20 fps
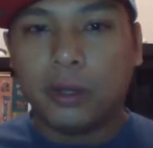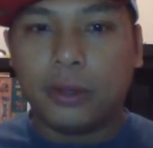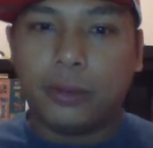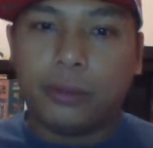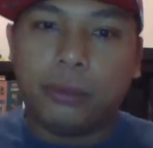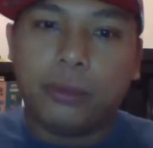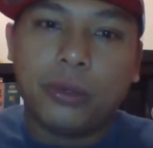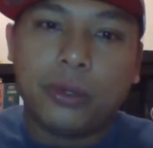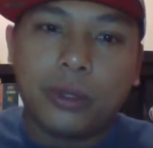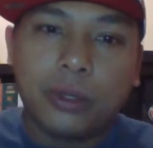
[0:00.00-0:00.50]

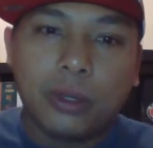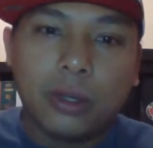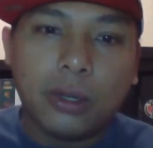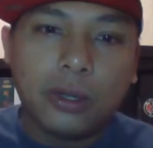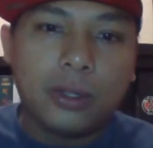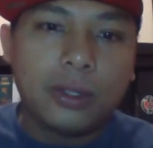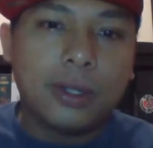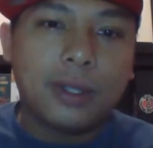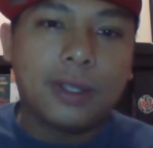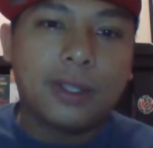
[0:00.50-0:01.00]
the rules are
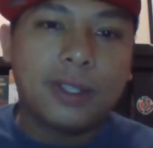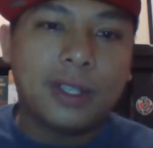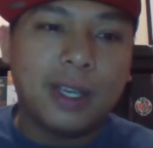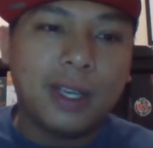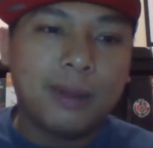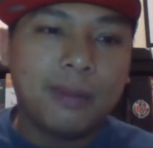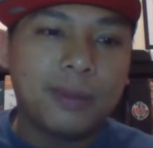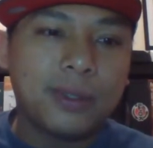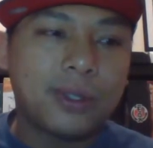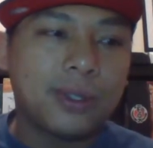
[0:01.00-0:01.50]
largely the
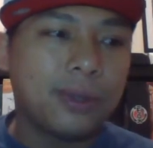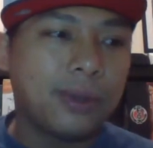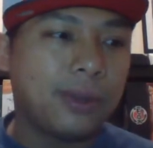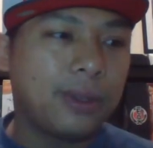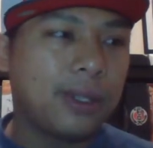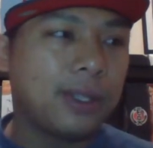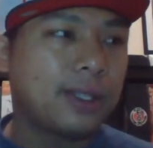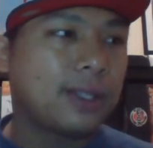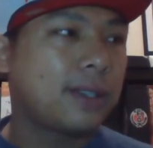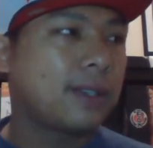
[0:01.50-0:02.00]
same, so
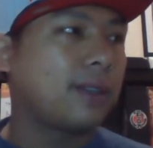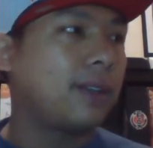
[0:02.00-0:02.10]
this,